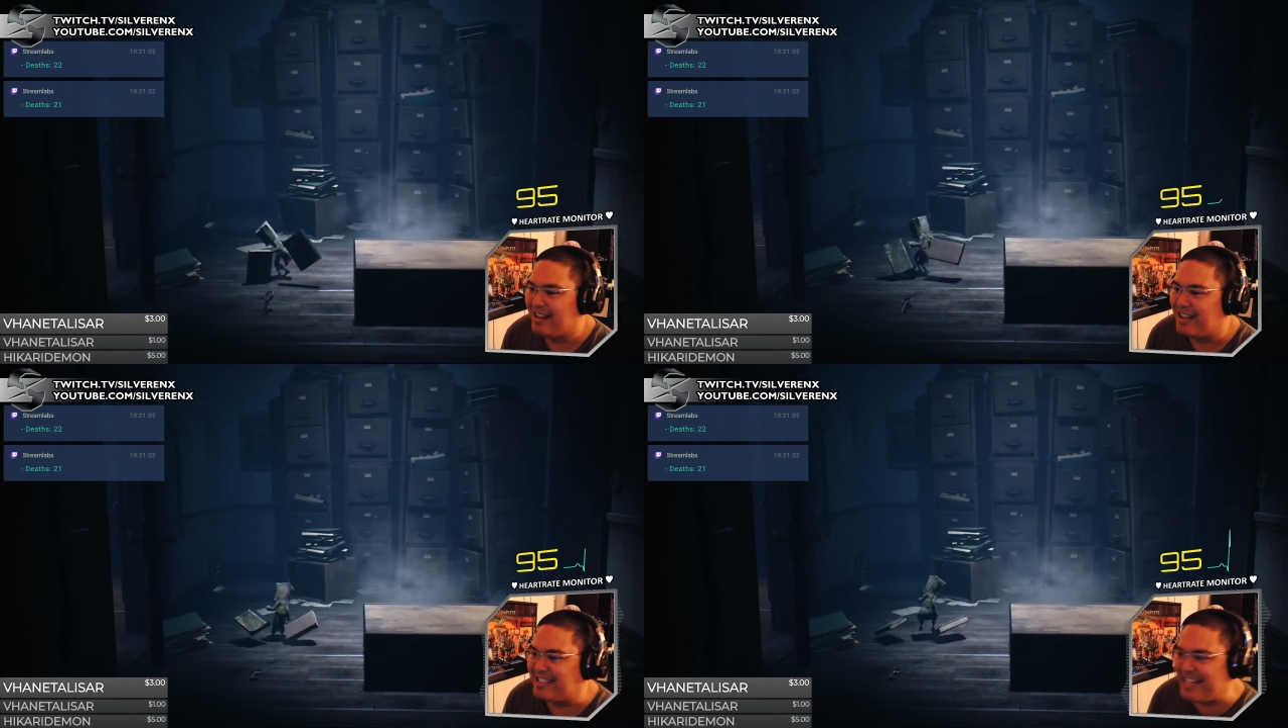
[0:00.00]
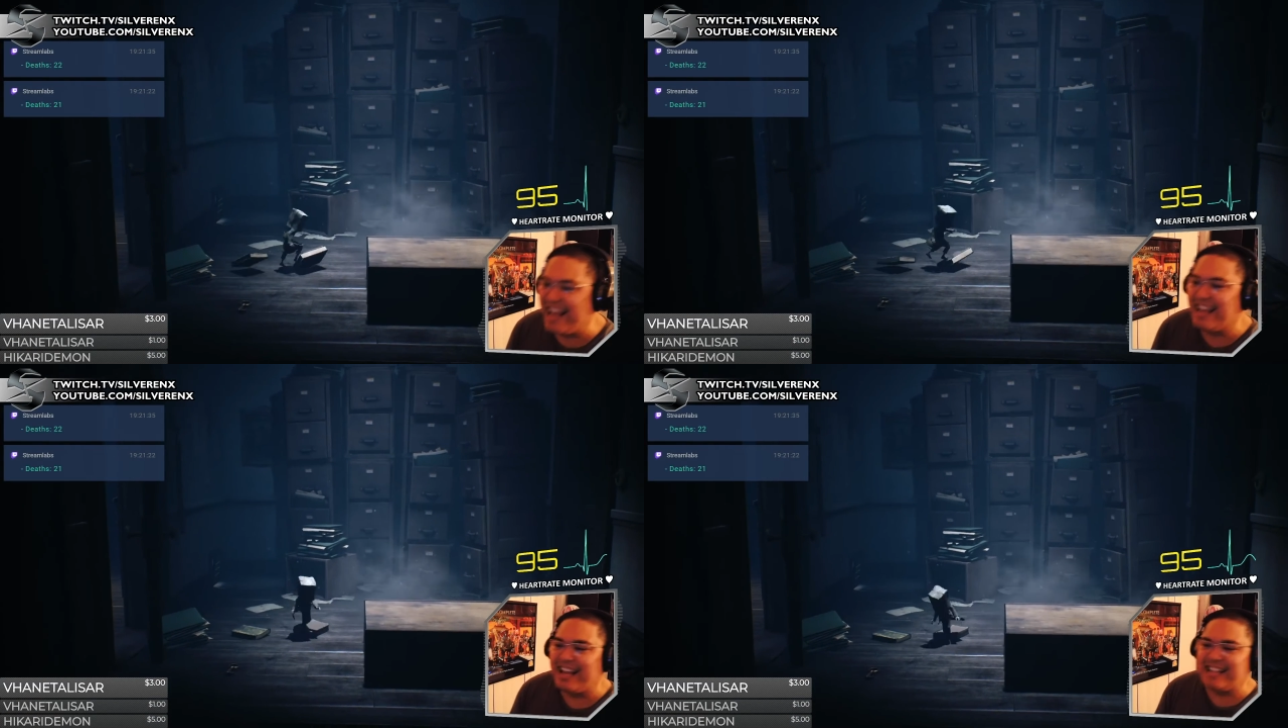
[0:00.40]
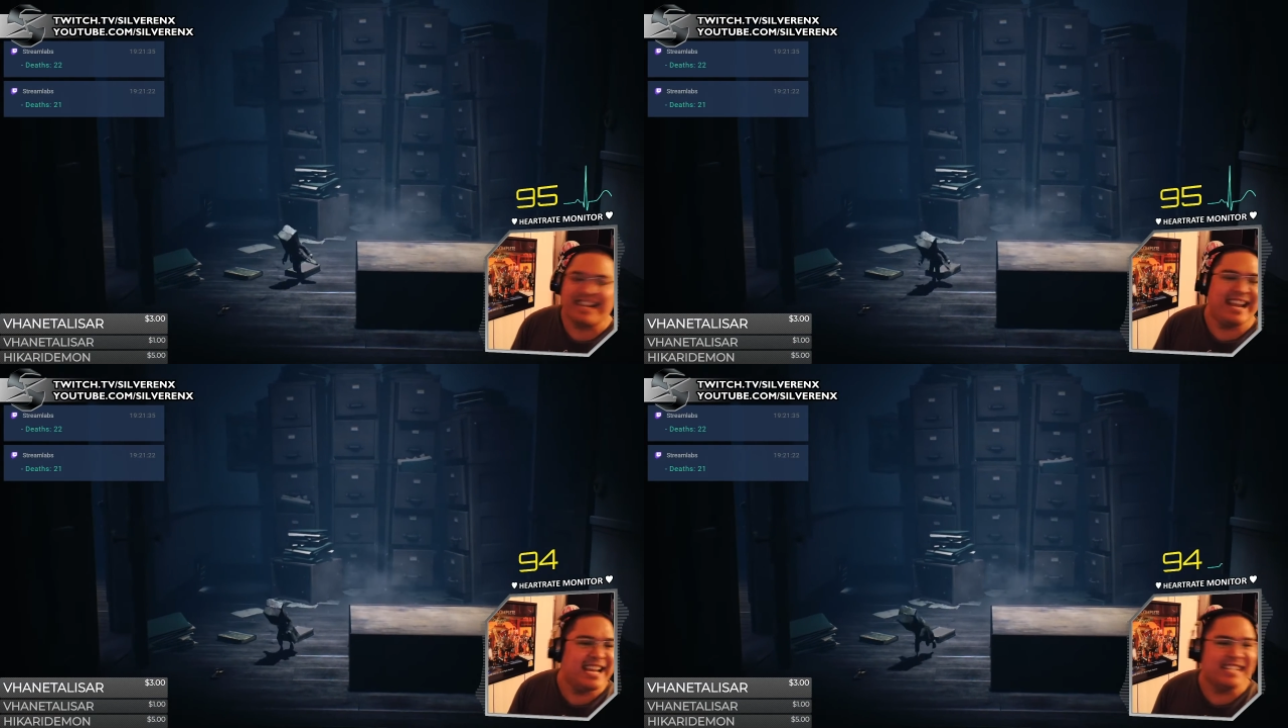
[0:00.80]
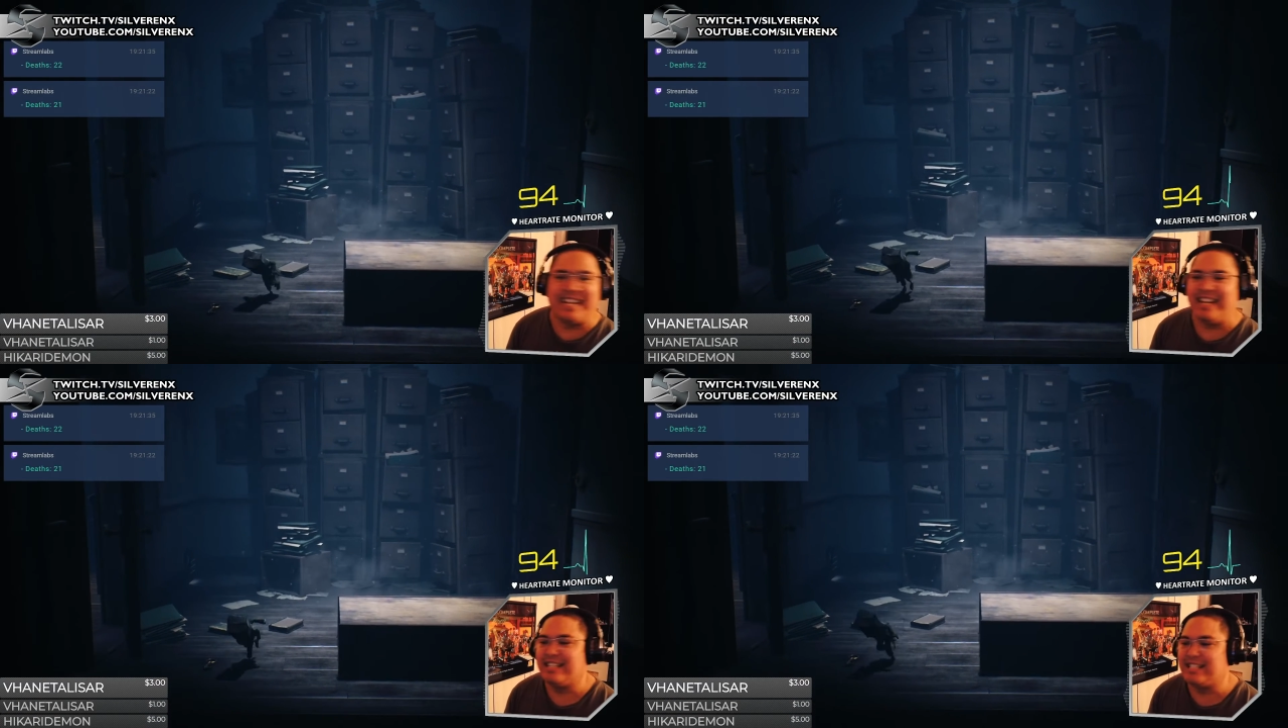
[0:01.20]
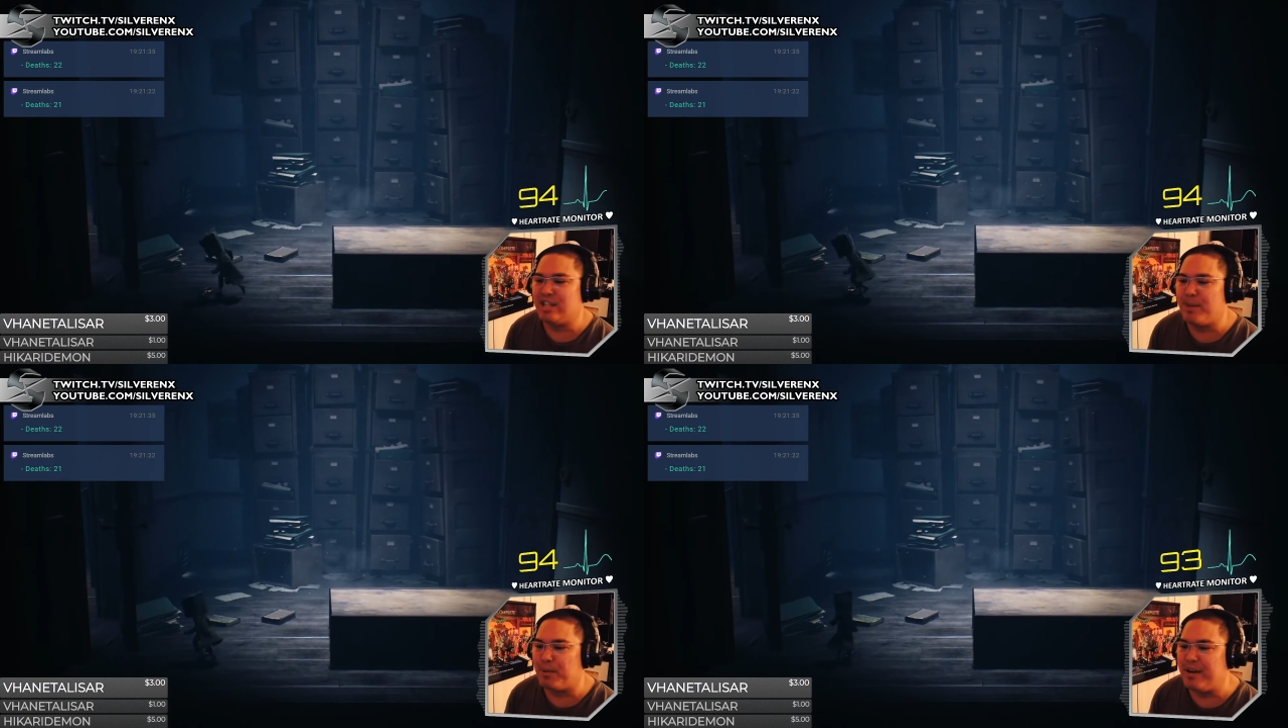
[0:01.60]
See, it's easy,
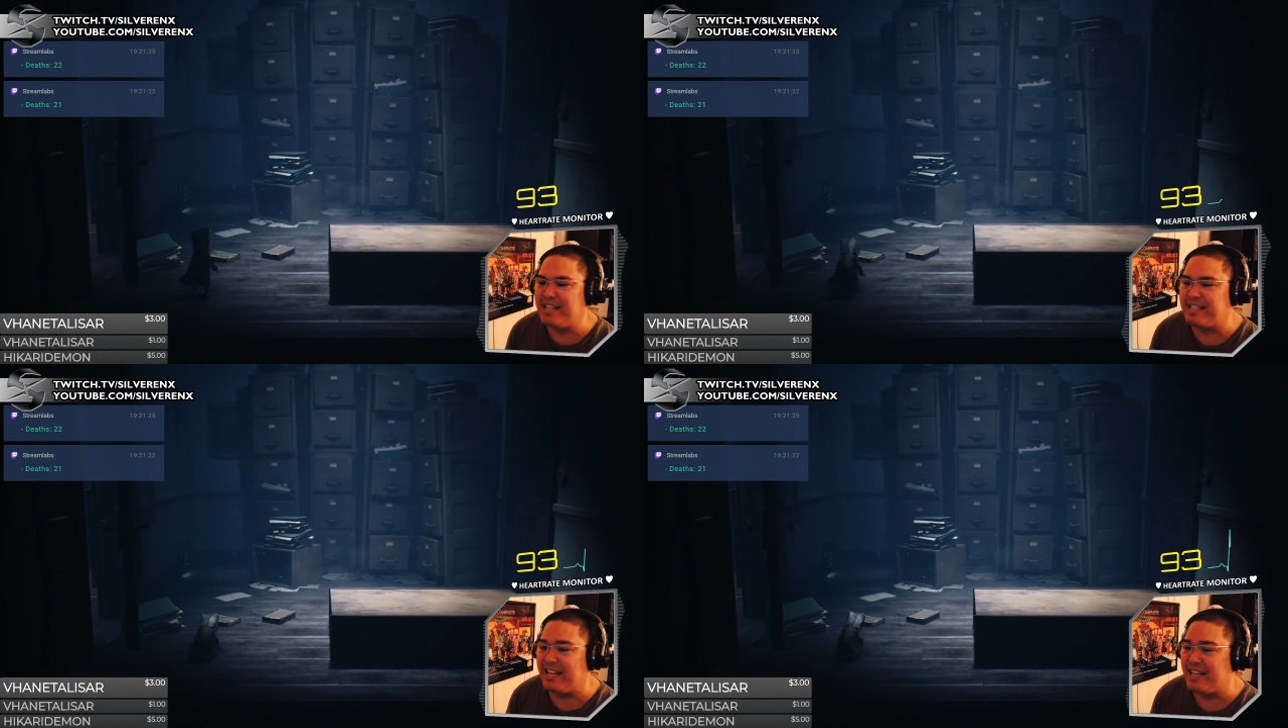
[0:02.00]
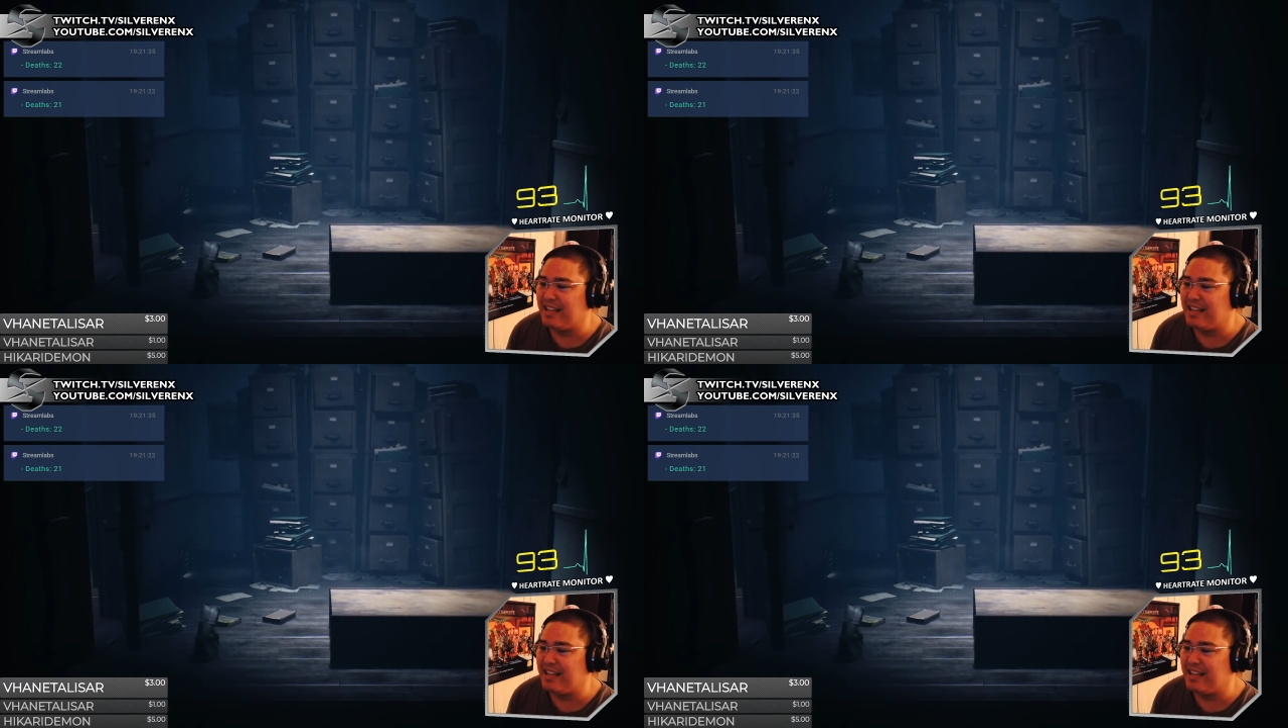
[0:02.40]
super easy.